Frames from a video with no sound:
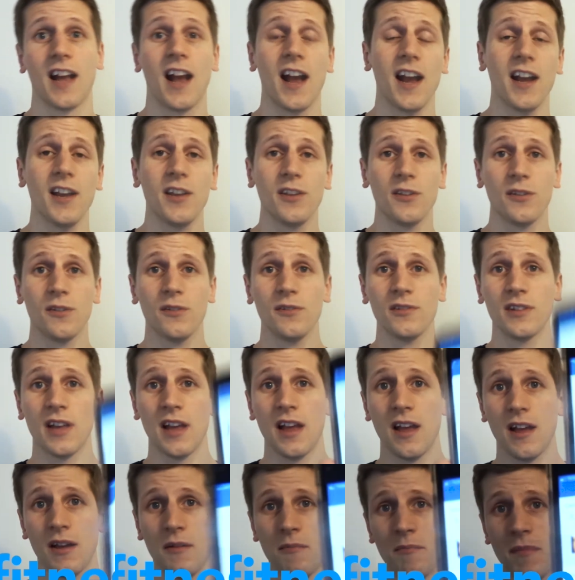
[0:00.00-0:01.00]
I use
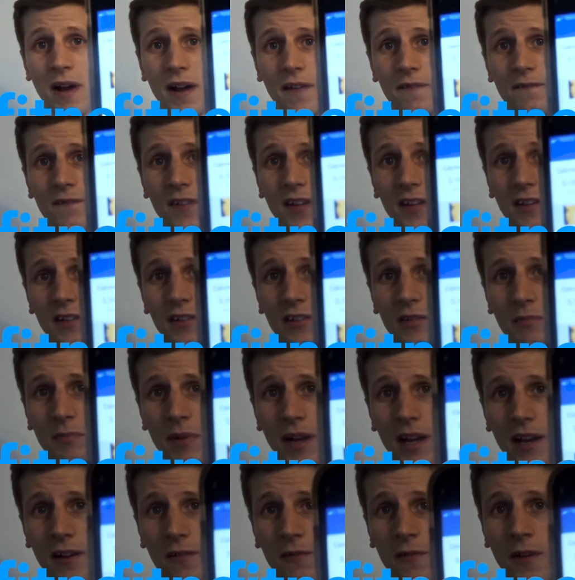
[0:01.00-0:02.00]

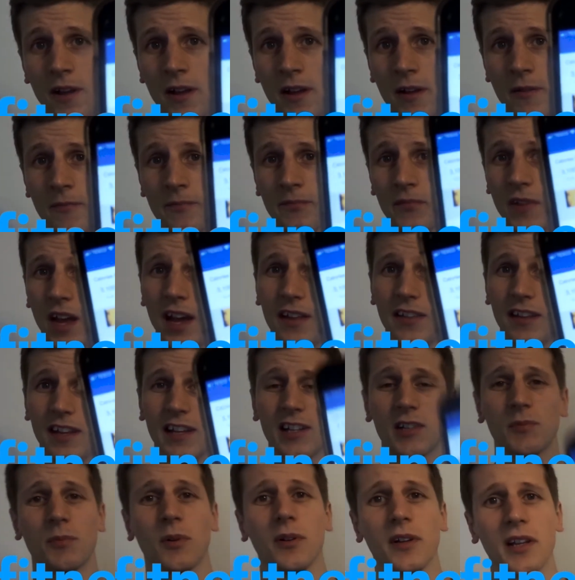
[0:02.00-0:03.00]
MyFitnessPal. I think
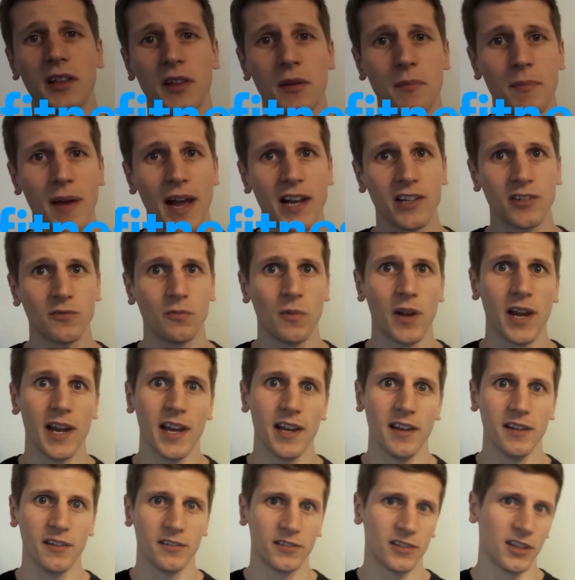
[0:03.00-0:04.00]
it's probably the best
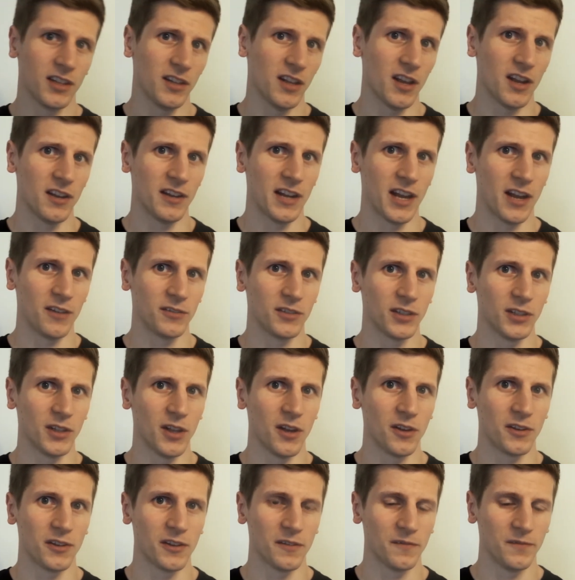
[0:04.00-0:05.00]
way to learn how to
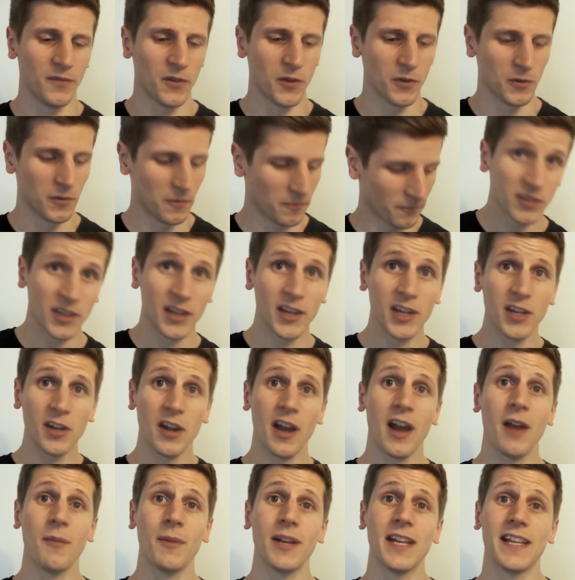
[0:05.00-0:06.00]
log your food. Now you know
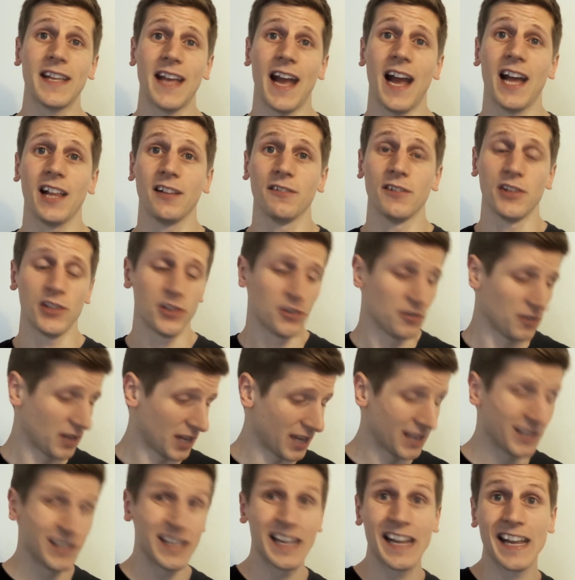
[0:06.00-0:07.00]
how many calories you
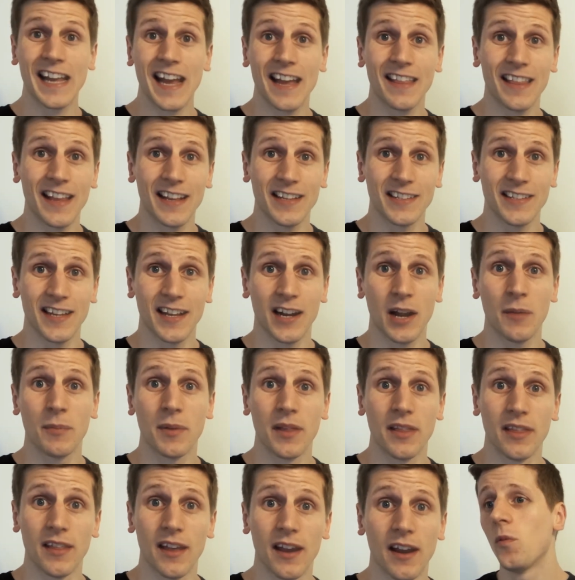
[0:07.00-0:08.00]
need, you can get that set up
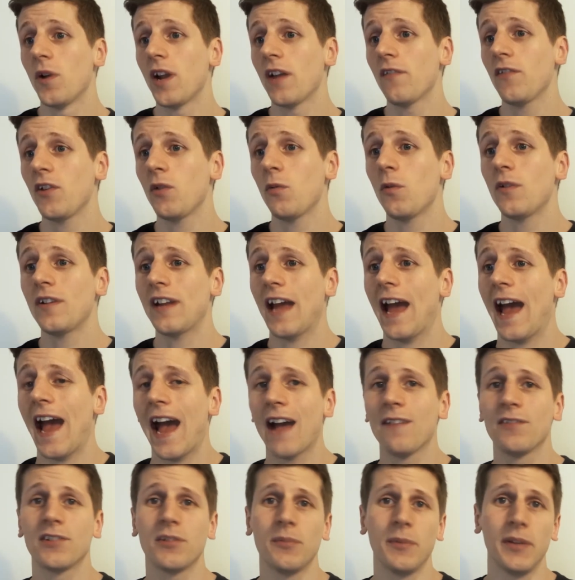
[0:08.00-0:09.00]
in there. Whenever you want to
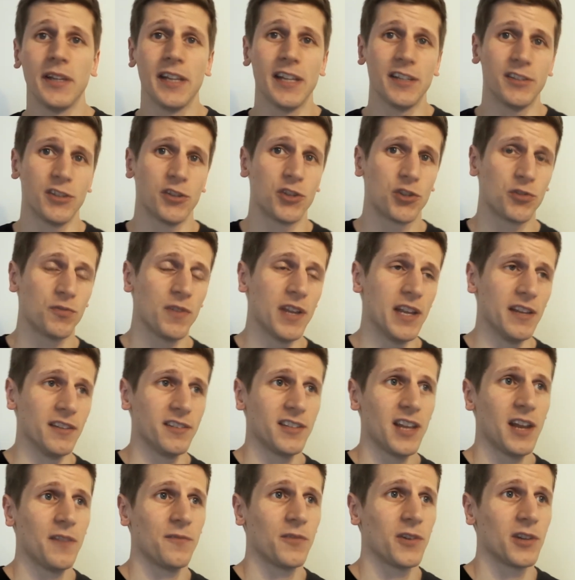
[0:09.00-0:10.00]
have something that's a treat,
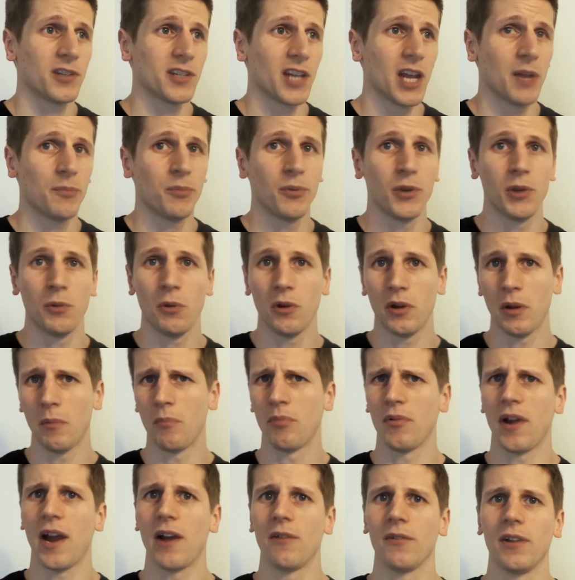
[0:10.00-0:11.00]
say for example you want a
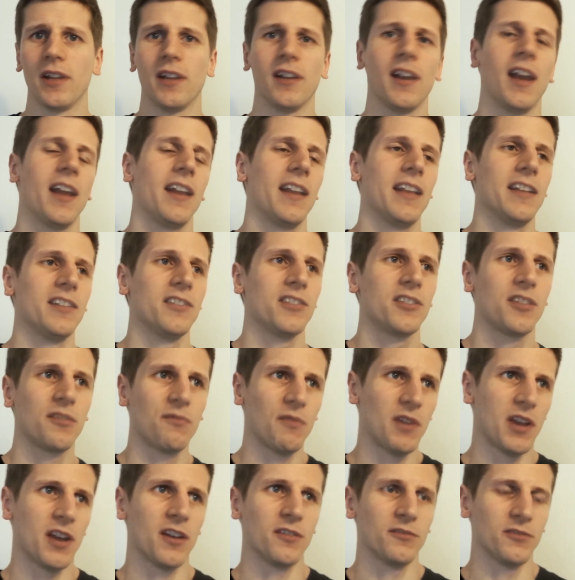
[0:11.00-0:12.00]
brownie and it's
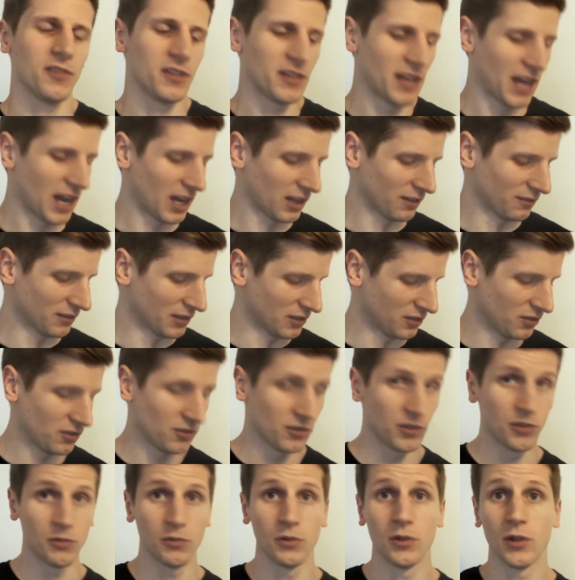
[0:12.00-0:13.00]
300 calories,
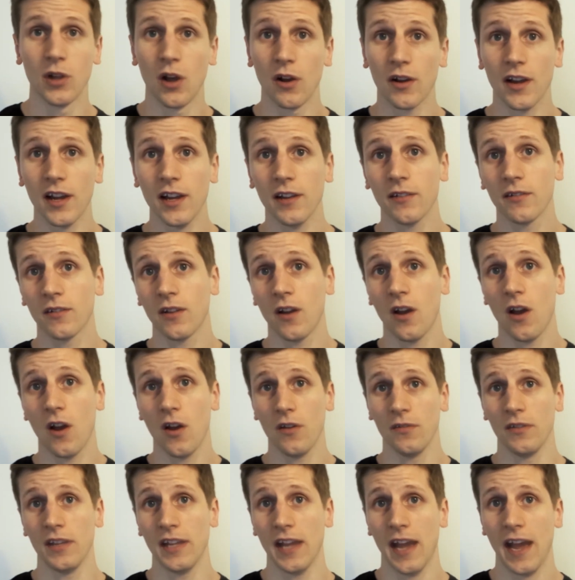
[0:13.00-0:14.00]
you log it
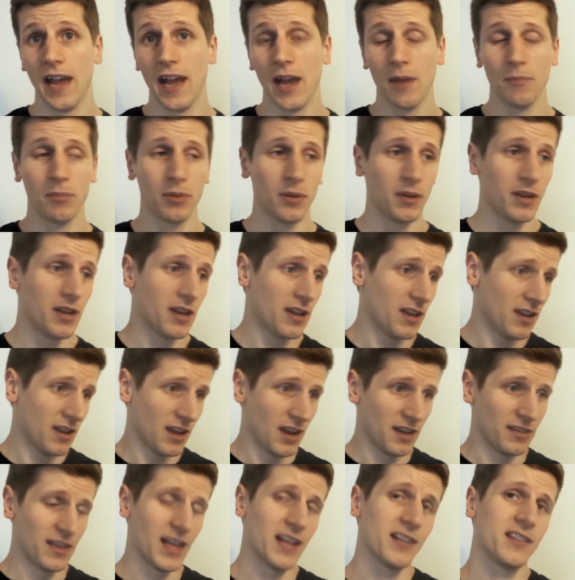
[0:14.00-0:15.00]
on the app
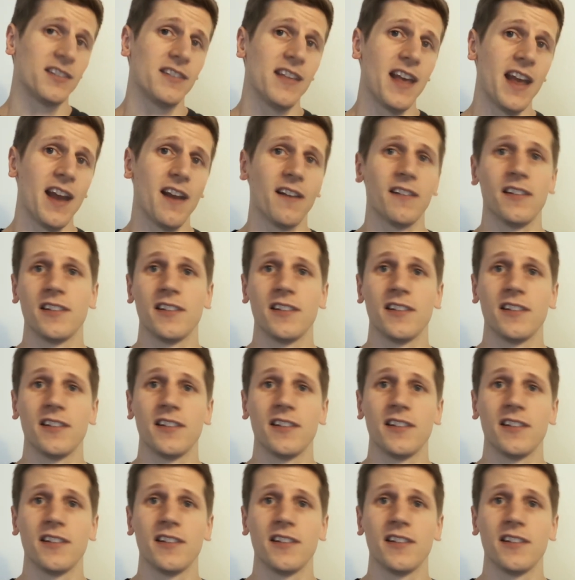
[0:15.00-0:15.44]
and that's there.